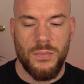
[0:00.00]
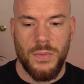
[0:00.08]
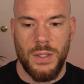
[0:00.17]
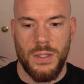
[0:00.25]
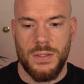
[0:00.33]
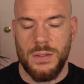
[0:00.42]

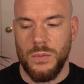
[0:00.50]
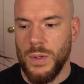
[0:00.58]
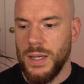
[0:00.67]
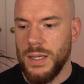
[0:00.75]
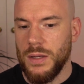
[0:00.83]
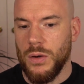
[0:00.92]
It's the
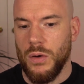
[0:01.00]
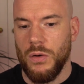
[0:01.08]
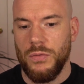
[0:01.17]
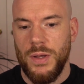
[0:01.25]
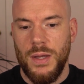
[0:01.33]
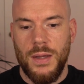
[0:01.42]
way
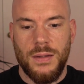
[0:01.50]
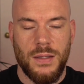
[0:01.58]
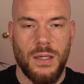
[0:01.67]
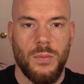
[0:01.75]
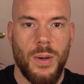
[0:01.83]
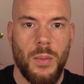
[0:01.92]
of
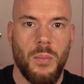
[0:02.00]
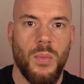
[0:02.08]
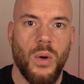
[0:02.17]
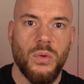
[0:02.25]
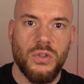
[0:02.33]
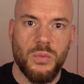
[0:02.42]
thinking about
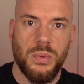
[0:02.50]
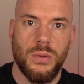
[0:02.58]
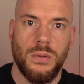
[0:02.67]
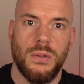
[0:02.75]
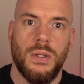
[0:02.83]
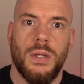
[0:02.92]

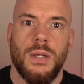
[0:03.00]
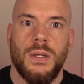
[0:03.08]
multiple